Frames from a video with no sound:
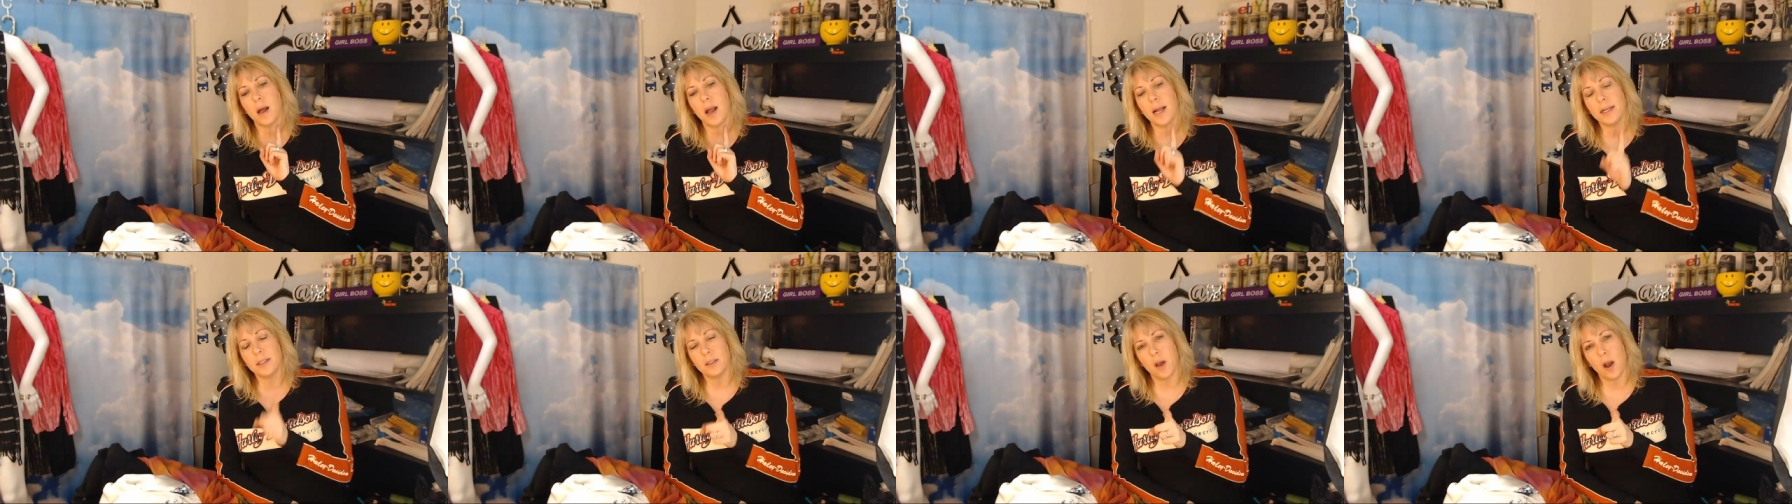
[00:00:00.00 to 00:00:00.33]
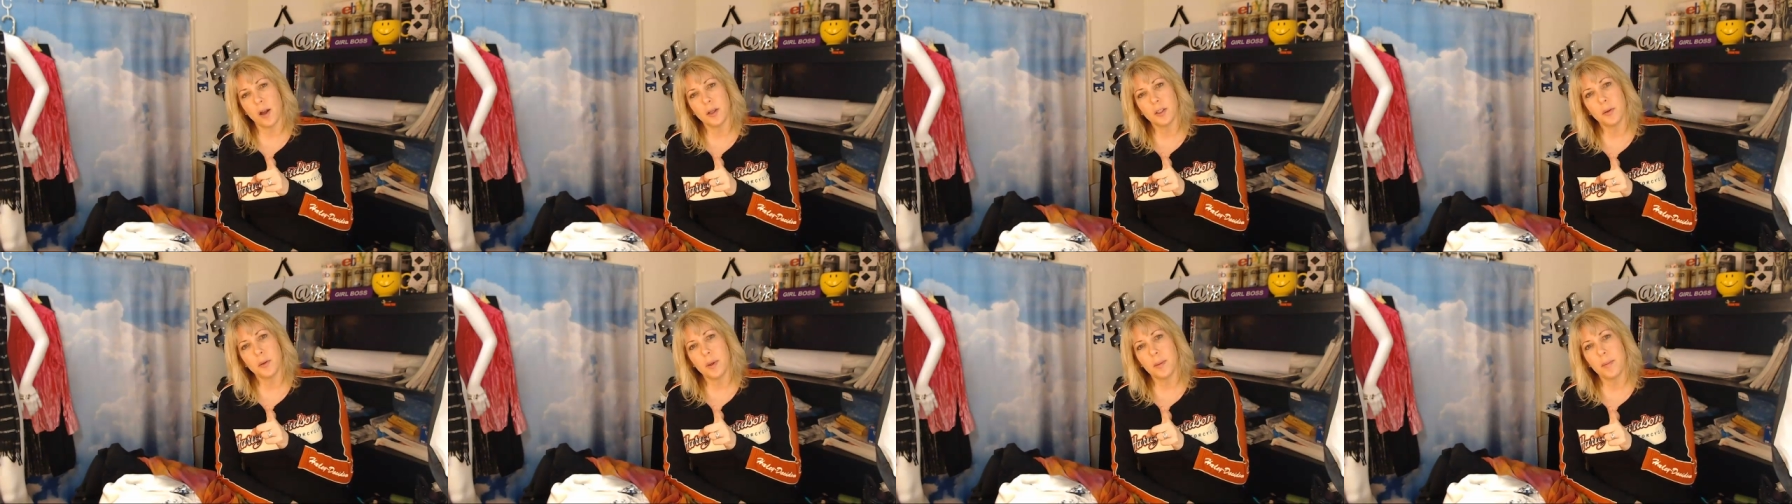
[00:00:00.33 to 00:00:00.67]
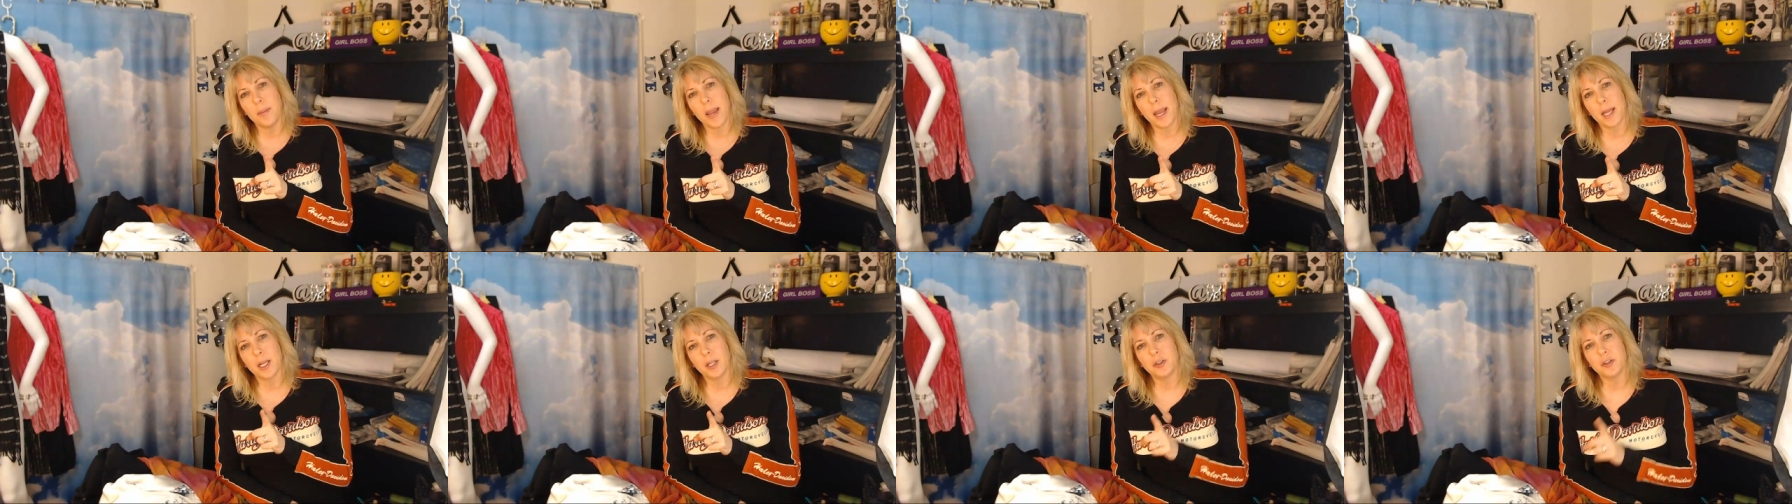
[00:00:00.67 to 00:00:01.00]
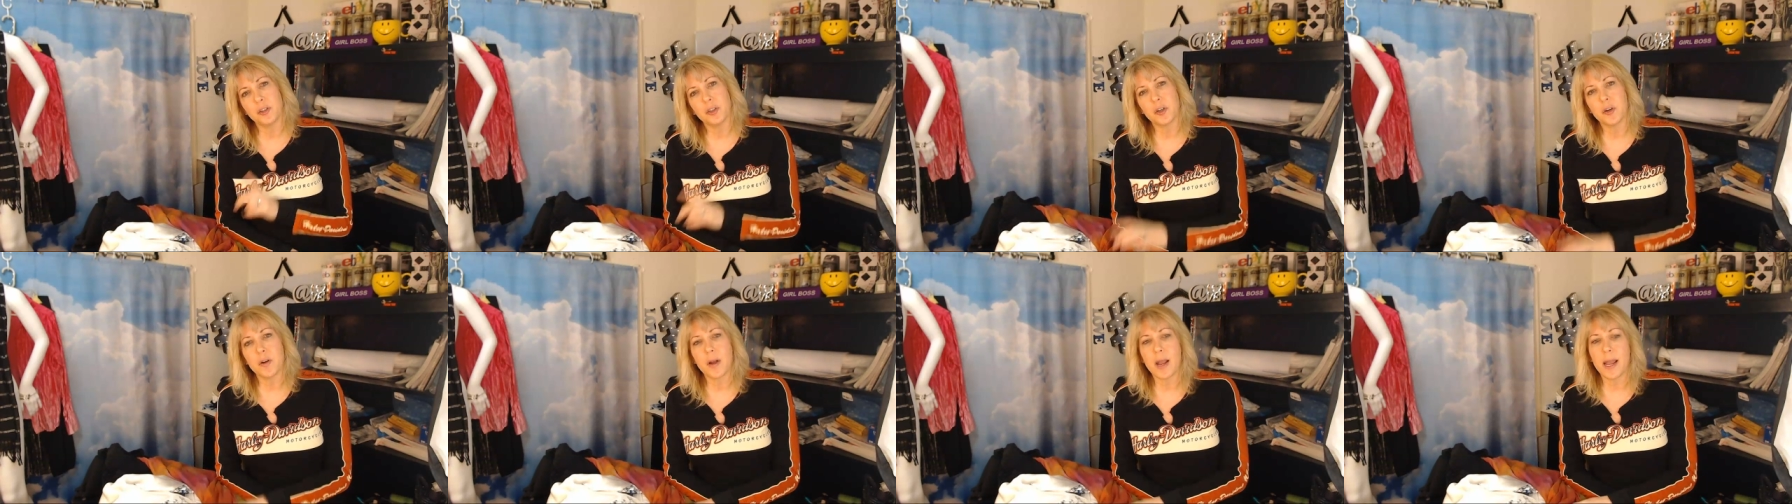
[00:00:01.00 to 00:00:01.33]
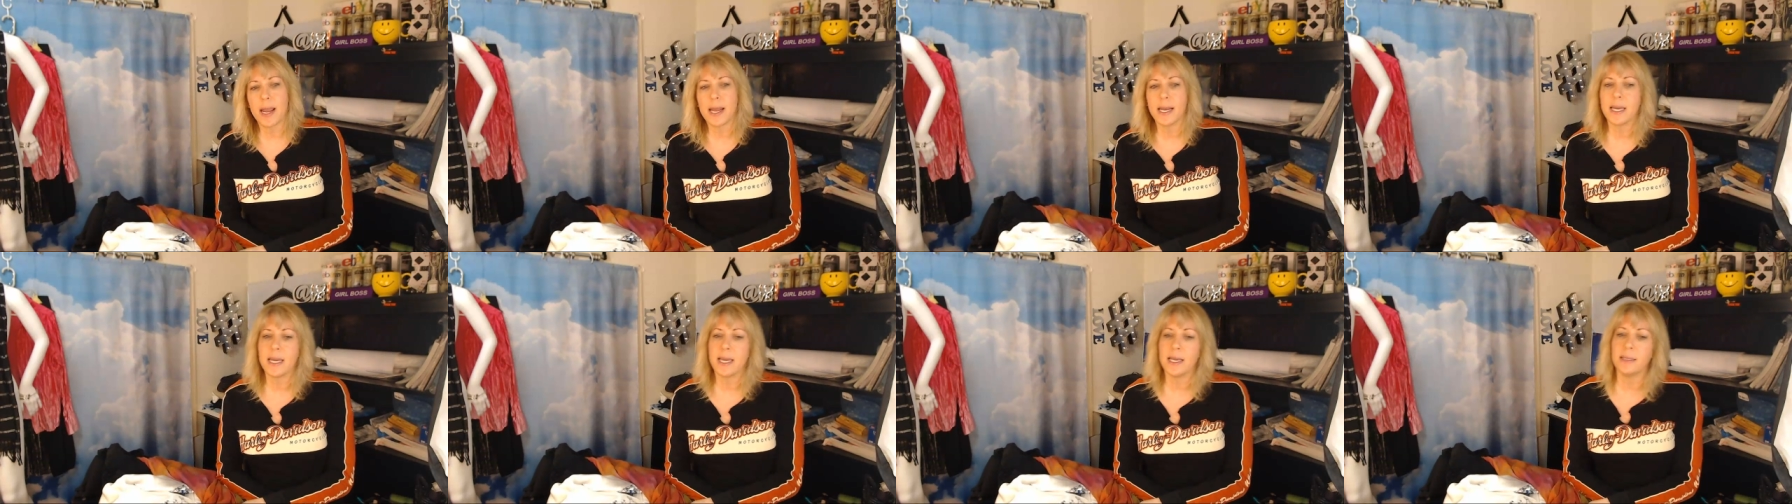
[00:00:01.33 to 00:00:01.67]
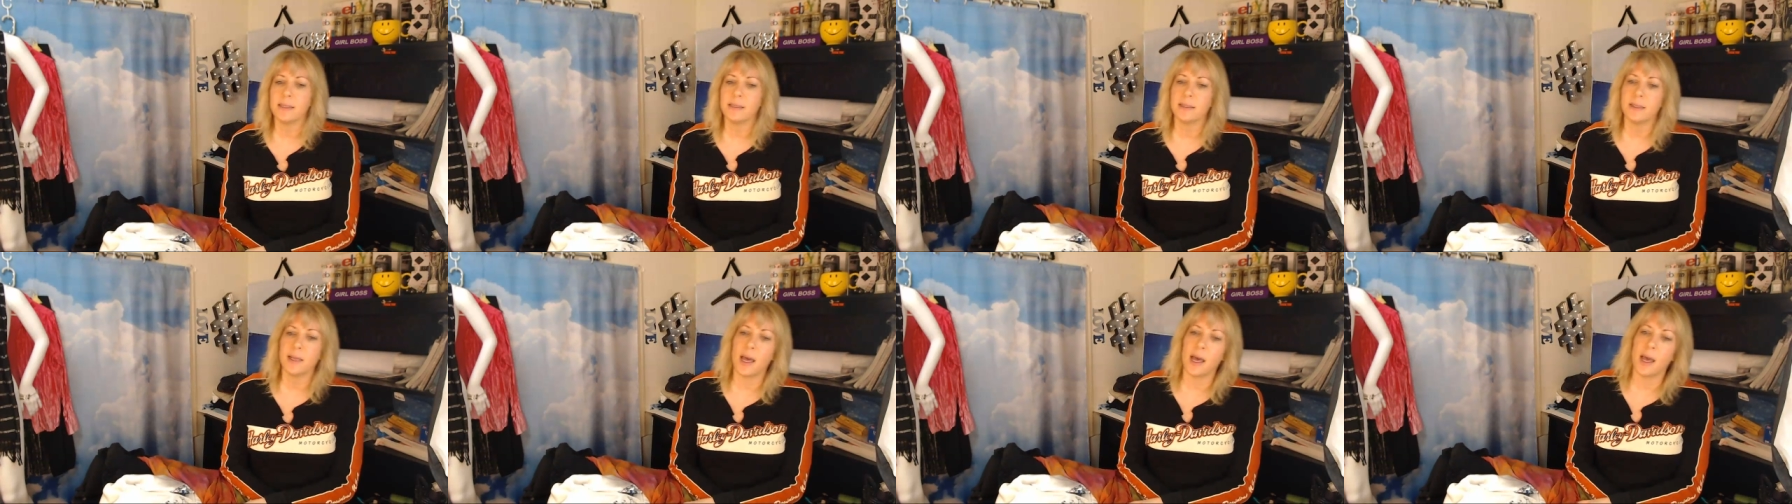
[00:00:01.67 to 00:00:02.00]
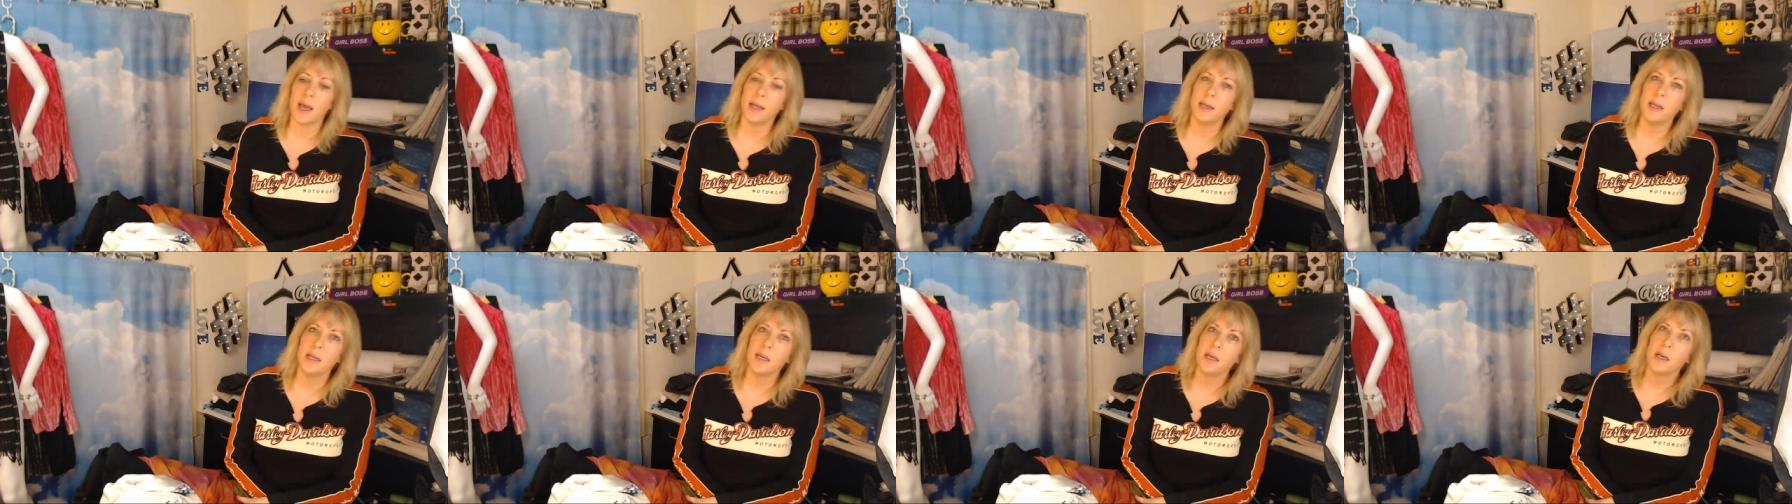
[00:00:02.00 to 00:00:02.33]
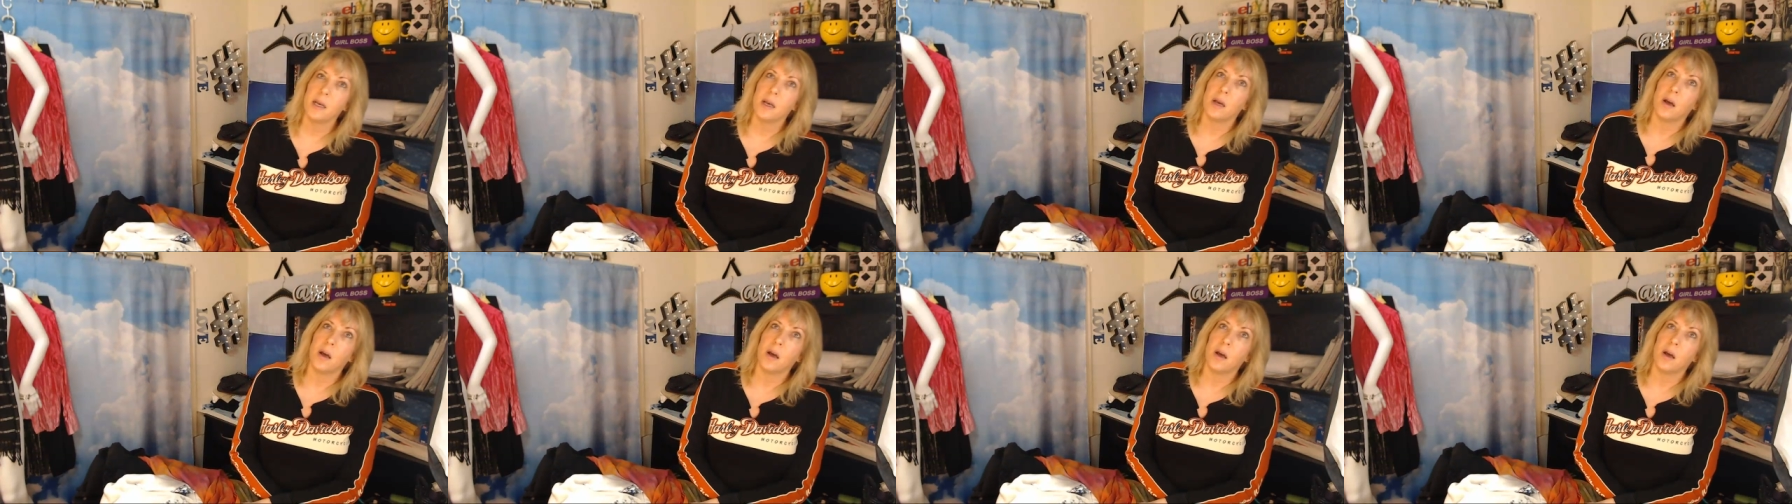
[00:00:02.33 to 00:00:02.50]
i talked to a manager and he said